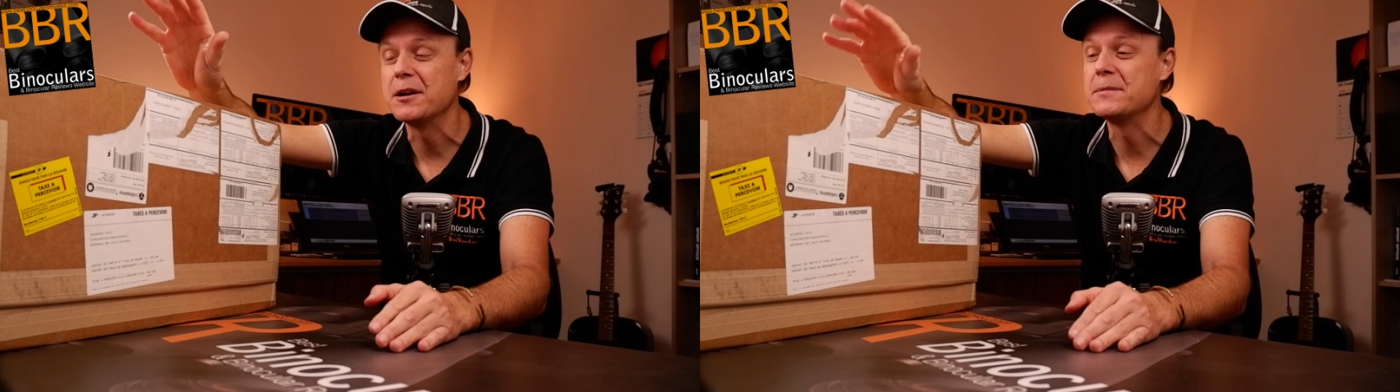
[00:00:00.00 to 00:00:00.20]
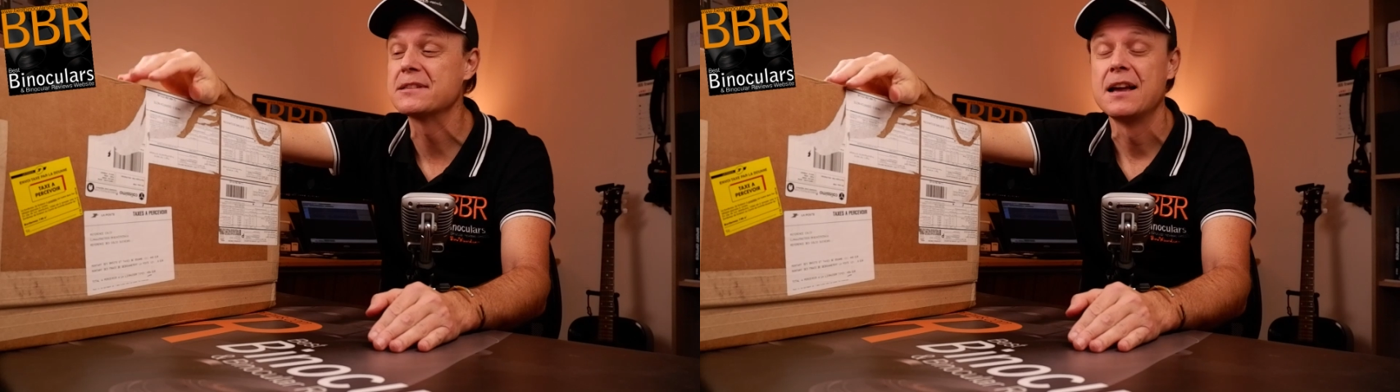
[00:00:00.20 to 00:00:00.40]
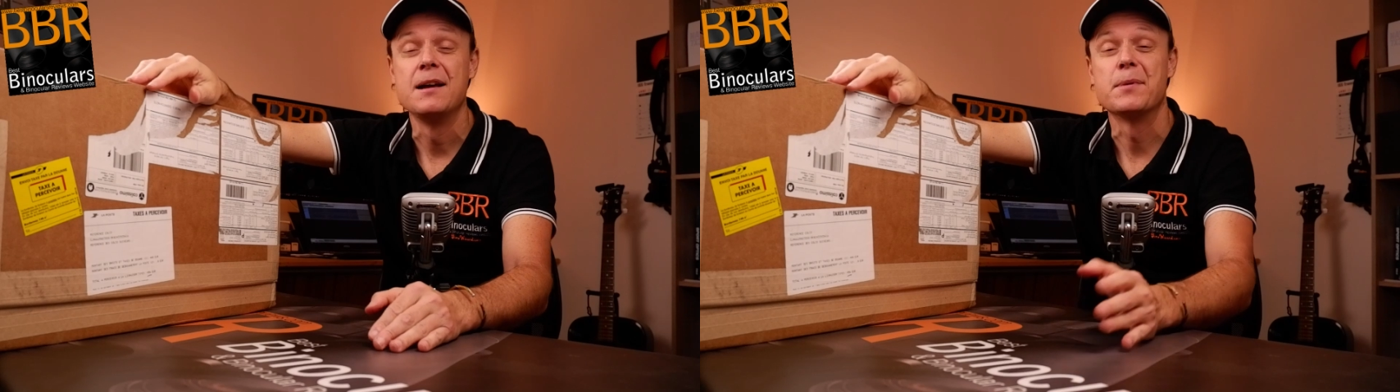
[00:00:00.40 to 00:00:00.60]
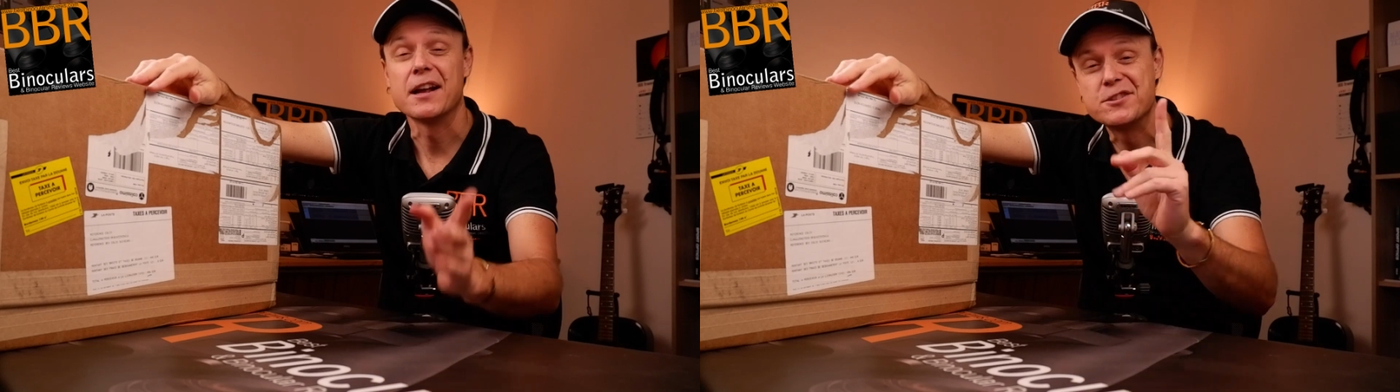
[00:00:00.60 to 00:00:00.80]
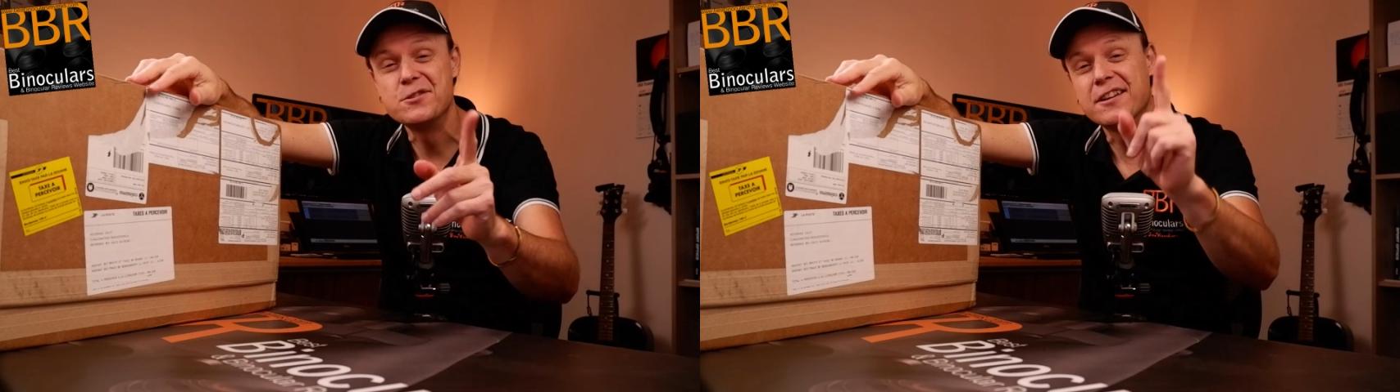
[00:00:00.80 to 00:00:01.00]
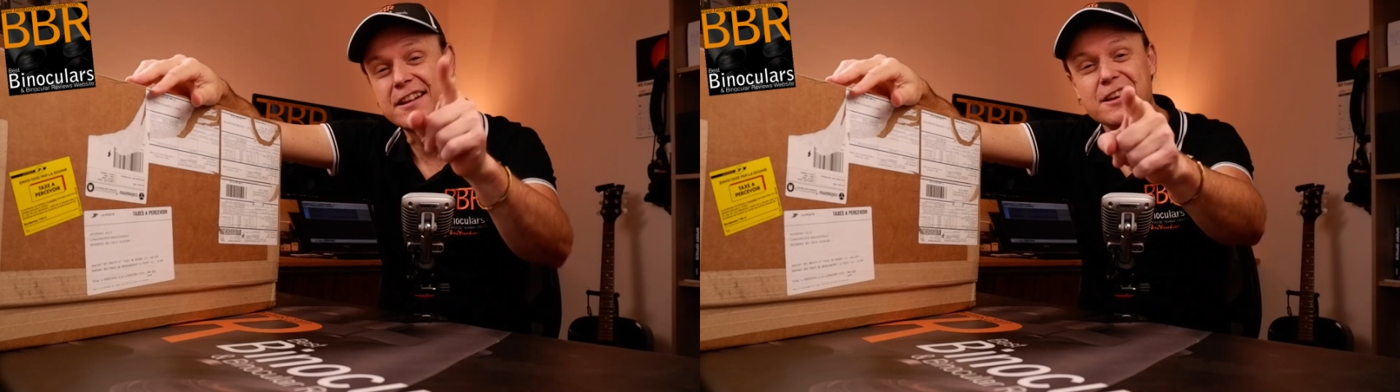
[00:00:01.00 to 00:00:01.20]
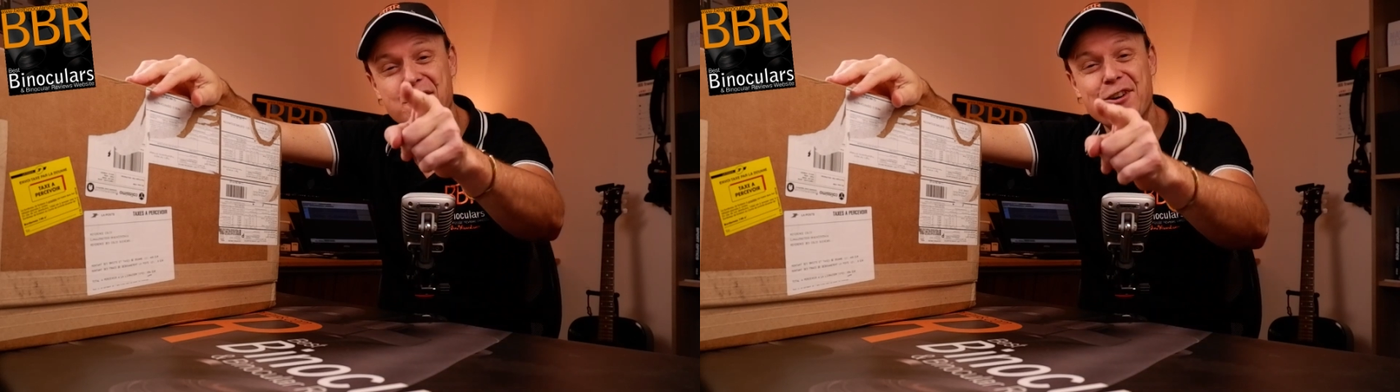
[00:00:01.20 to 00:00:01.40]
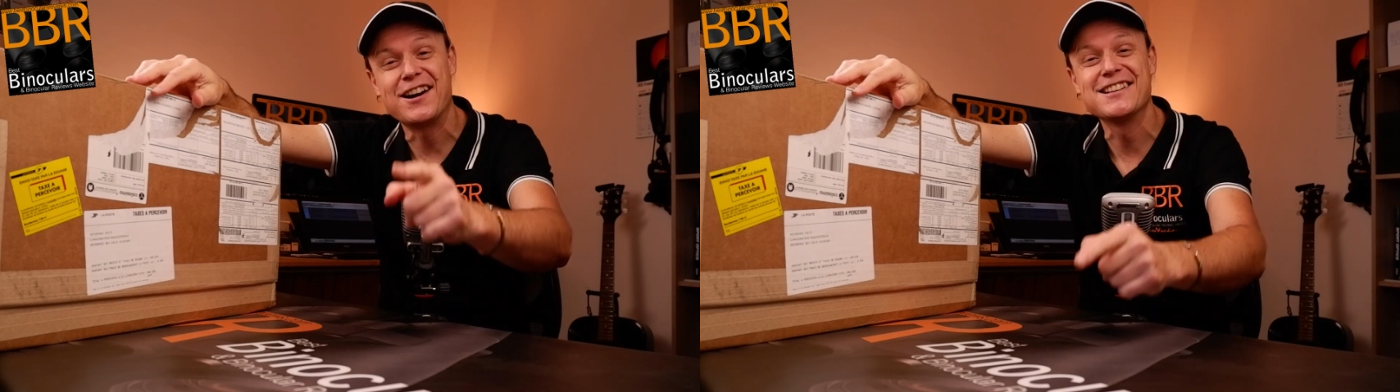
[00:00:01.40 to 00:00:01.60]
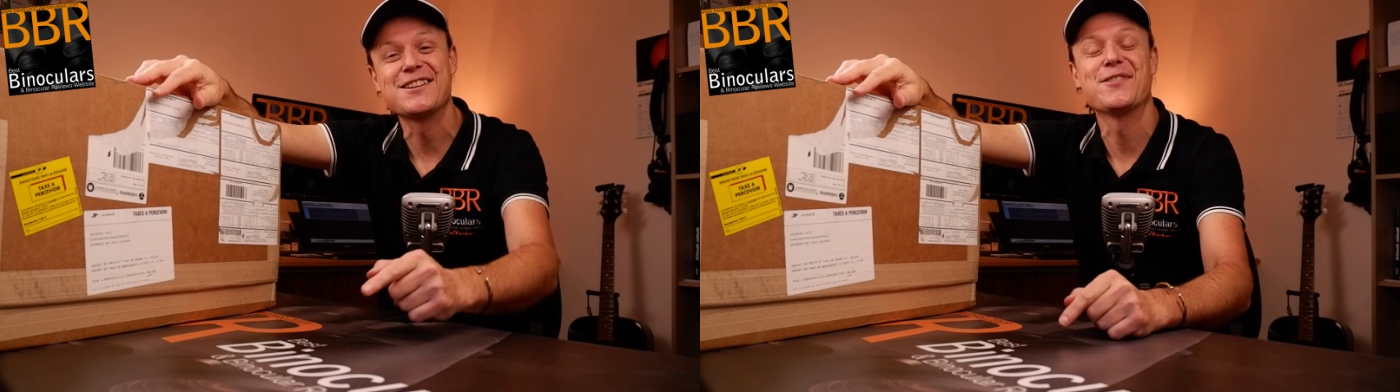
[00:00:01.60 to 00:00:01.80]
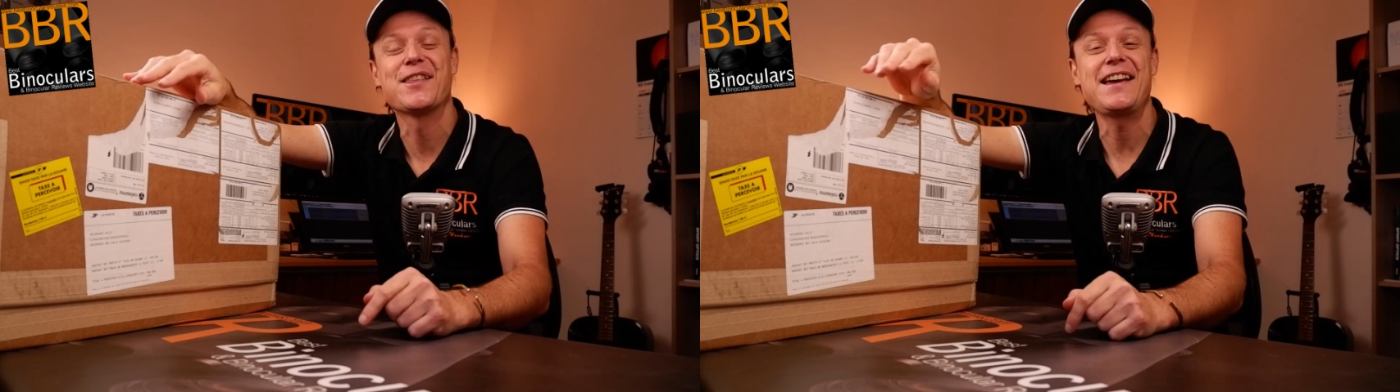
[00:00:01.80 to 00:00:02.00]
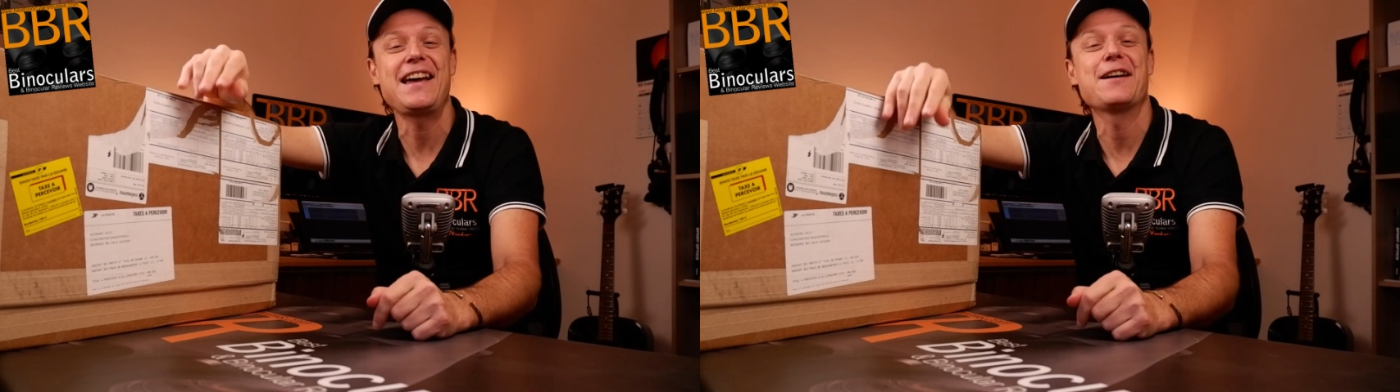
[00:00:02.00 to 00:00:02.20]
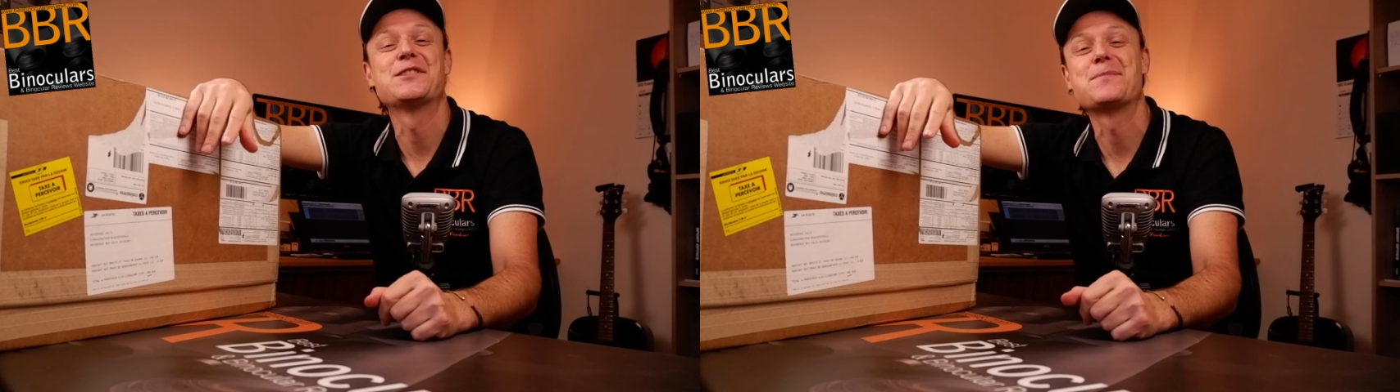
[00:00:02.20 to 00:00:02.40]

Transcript: moment. But I do know that you guys over there have